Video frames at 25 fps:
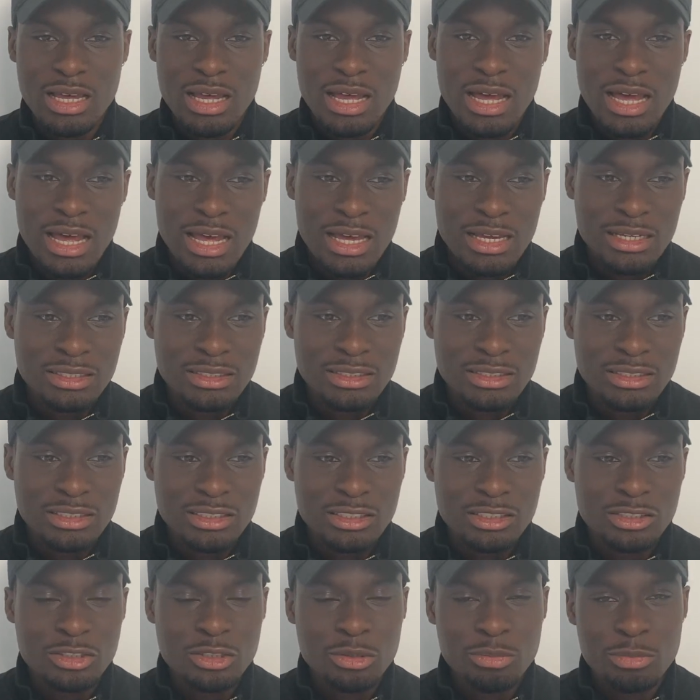And
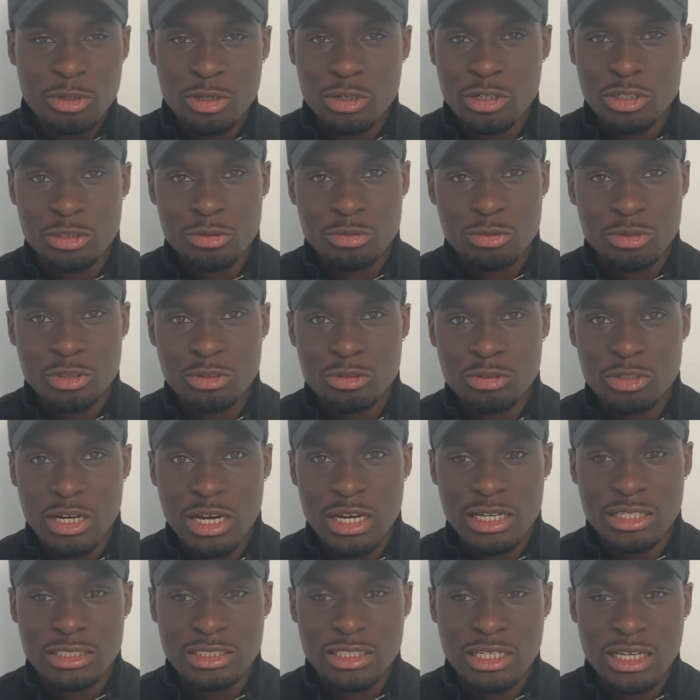to be honest with you
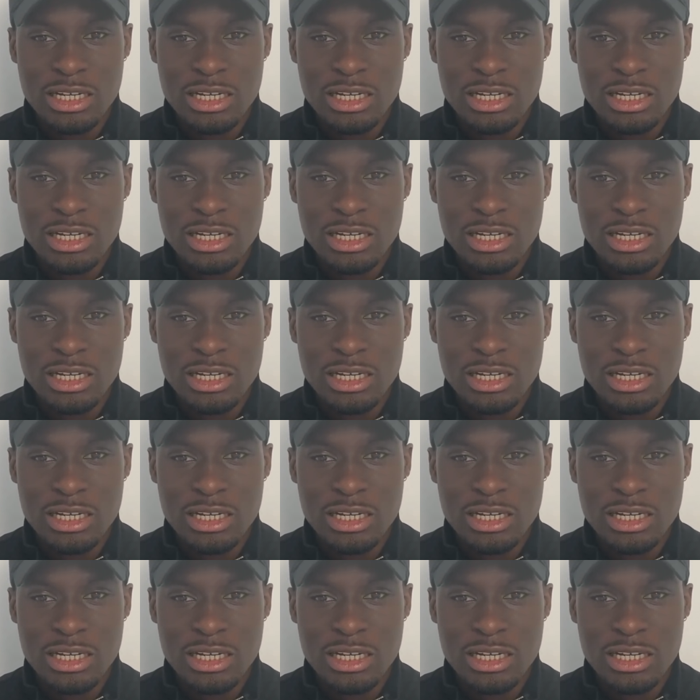guys,